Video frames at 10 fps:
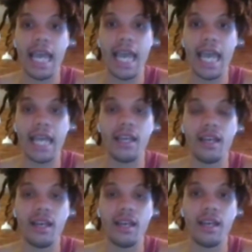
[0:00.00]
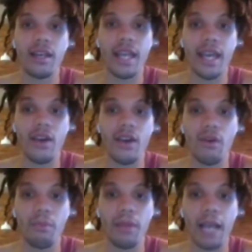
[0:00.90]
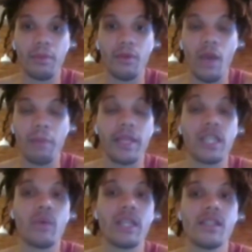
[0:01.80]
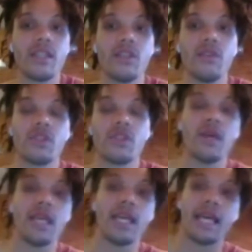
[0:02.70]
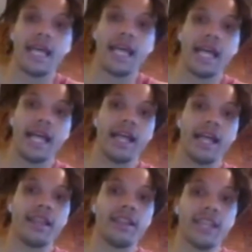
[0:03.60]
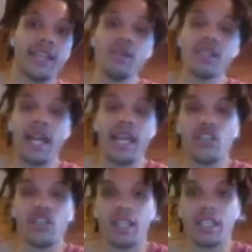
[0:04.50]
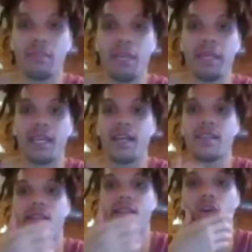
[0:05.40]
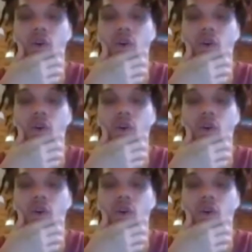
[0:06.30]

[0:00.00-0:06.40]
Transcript: And now white played Queen C2. So this was kind of interesting to me because